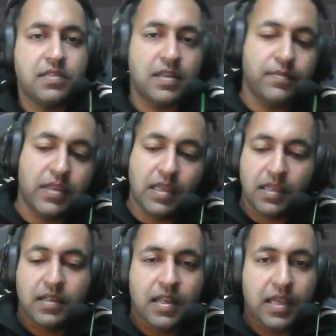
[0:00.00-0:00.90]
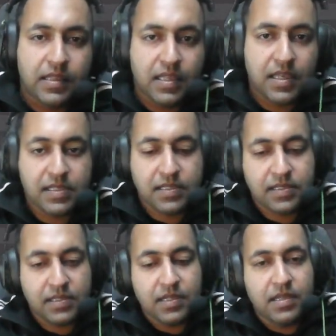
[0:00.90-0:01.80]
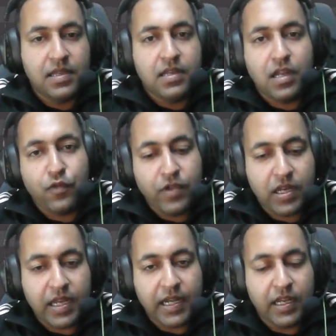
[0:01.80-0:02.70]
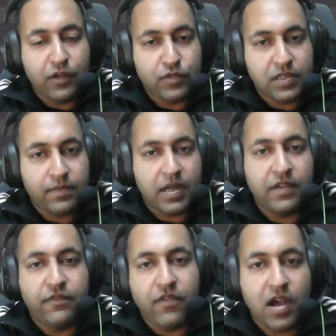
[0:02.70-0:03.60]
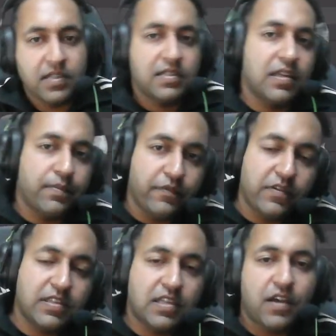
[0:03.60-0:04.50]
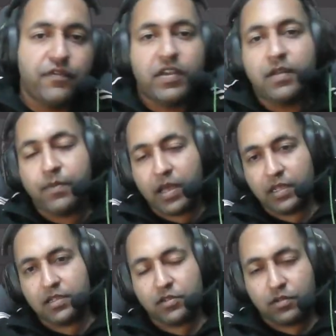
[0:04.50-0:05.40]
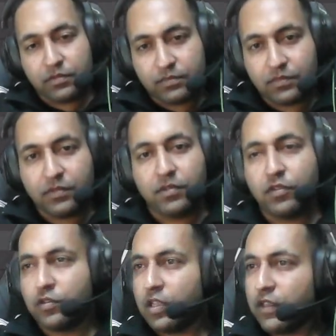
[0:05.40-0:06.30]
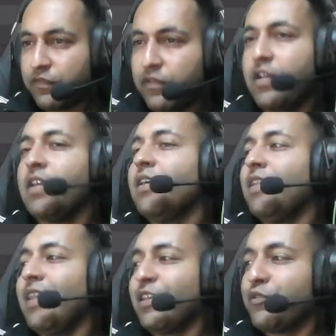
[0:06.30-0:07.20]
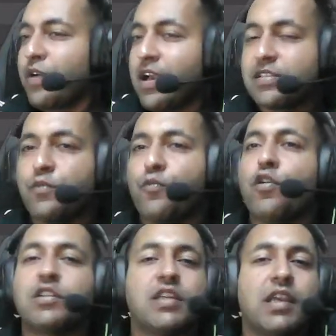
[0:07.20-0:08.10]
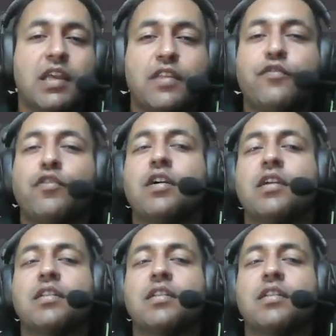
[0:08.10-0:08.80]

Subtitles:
something like this. Now we are getting into some advanced stuff in Python. So if like you guys are watching and if you